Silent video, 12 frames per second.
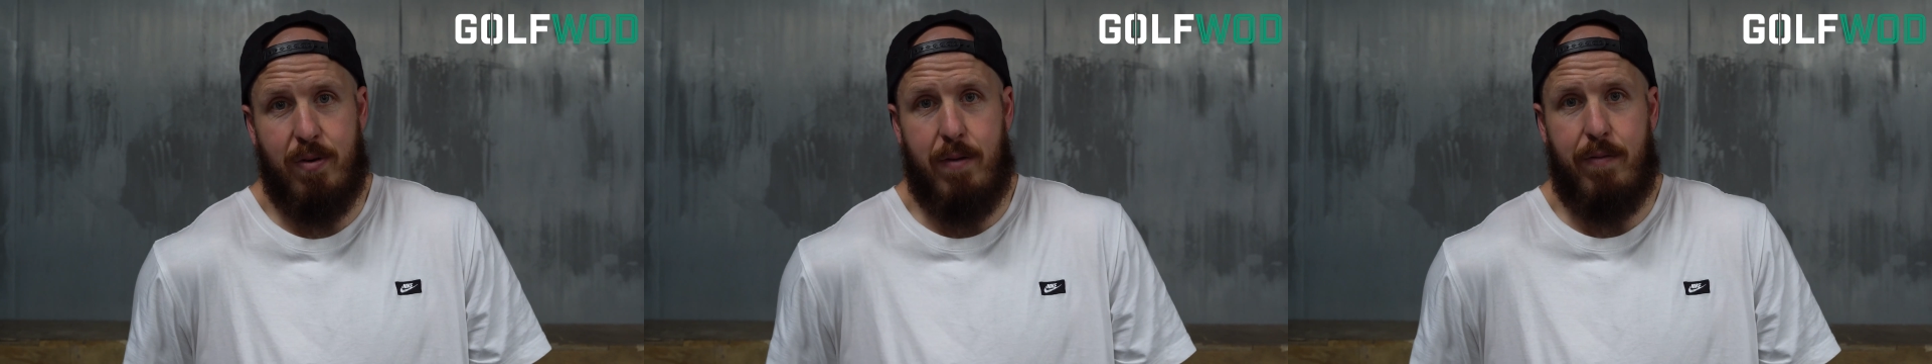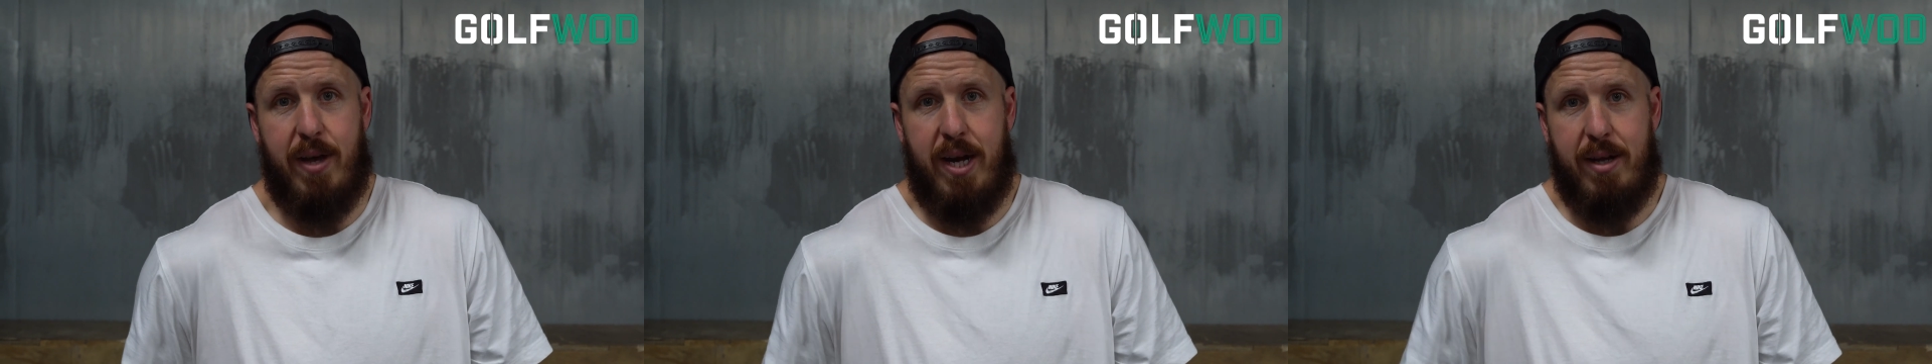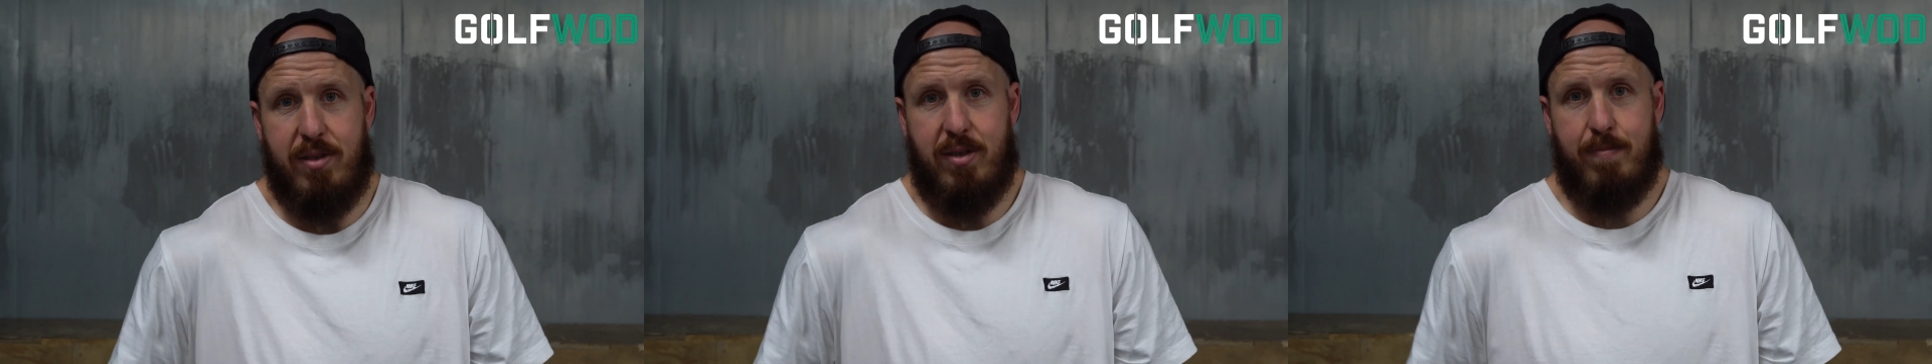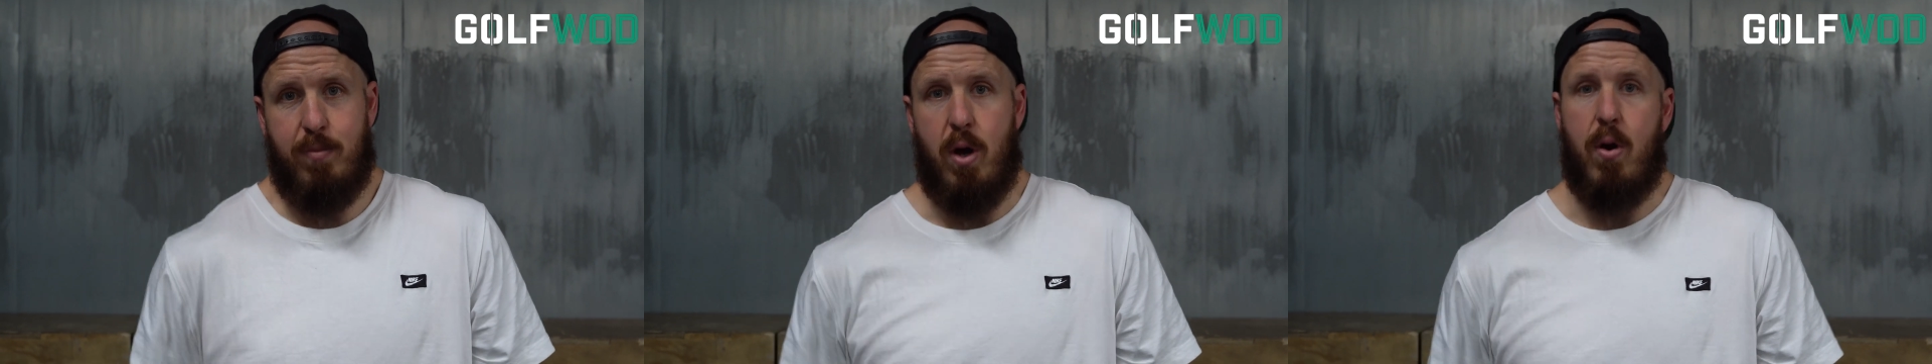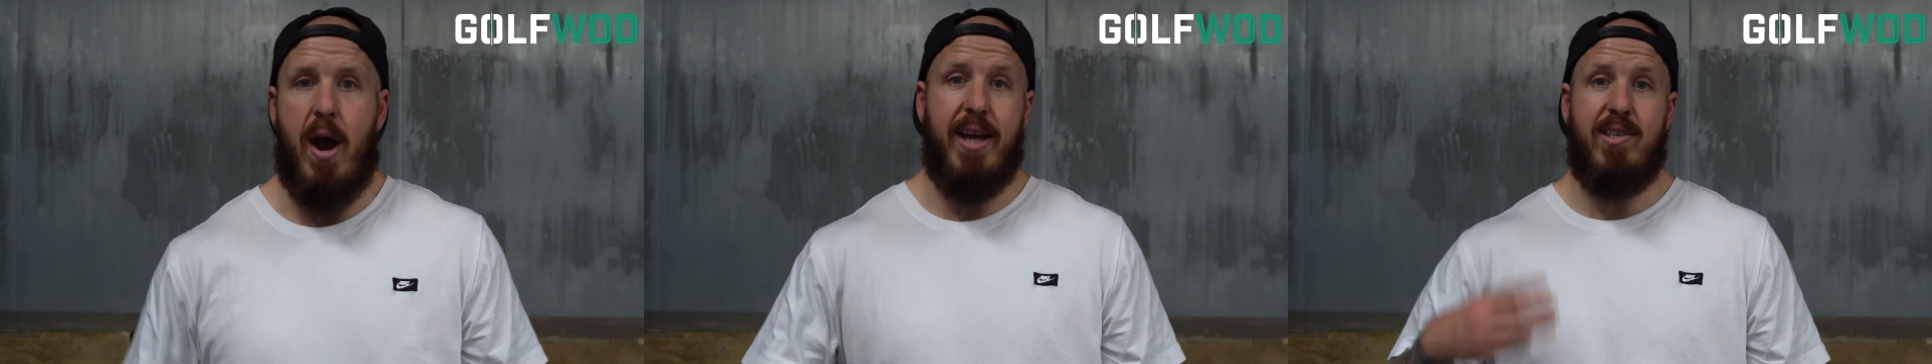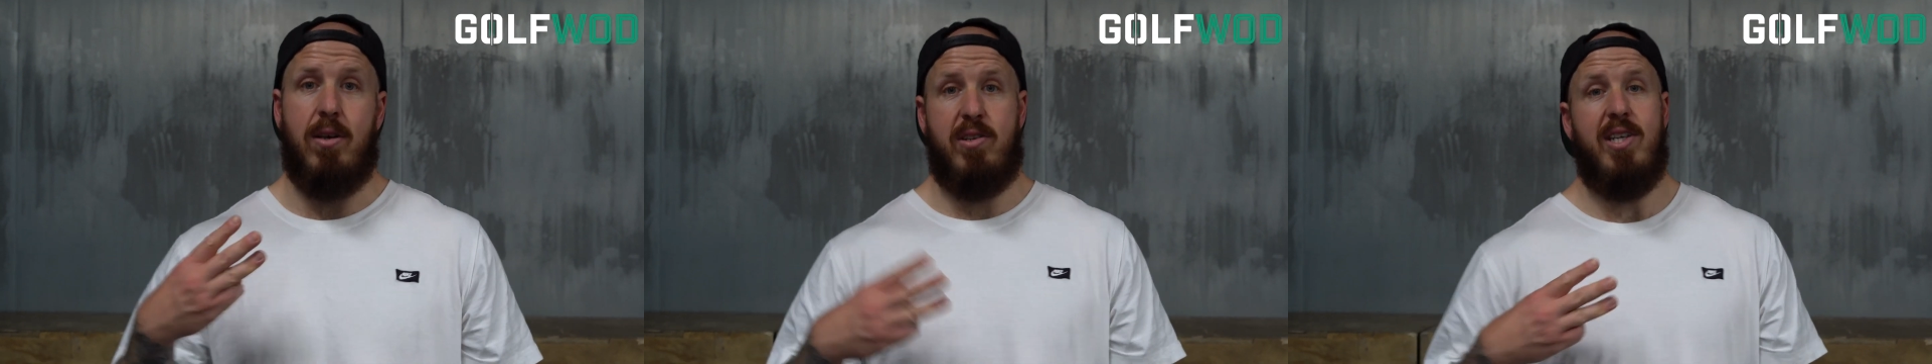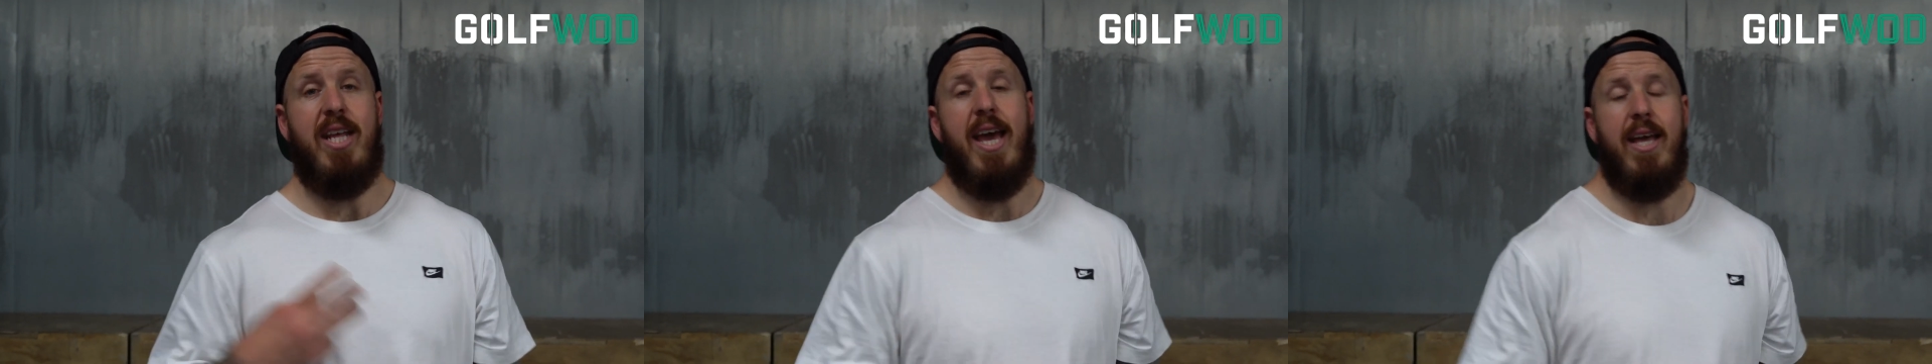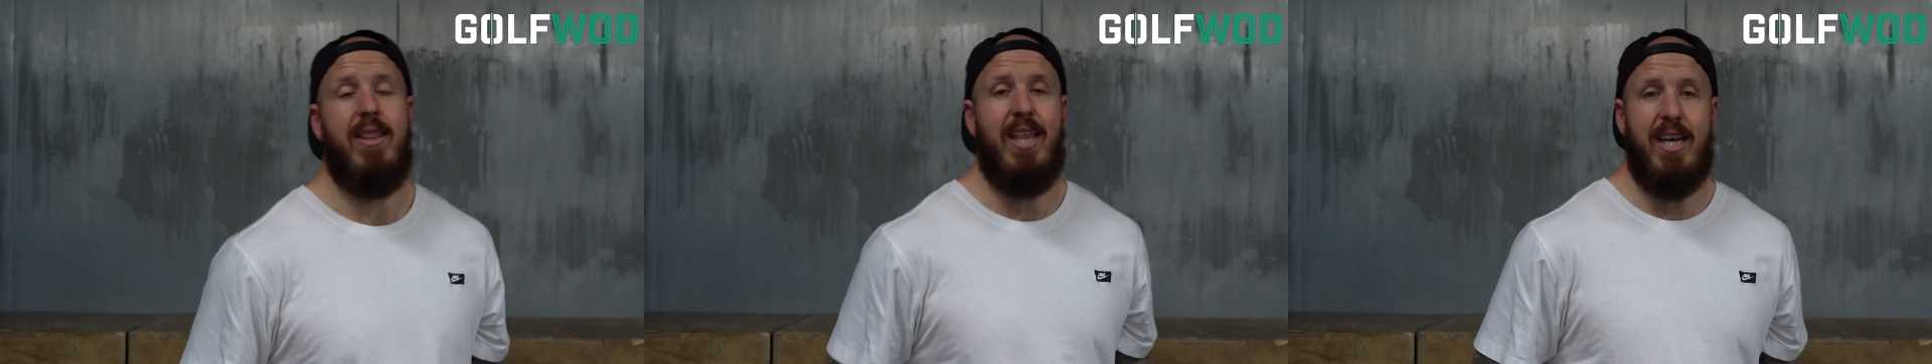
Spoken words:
your fitness. All right, so today,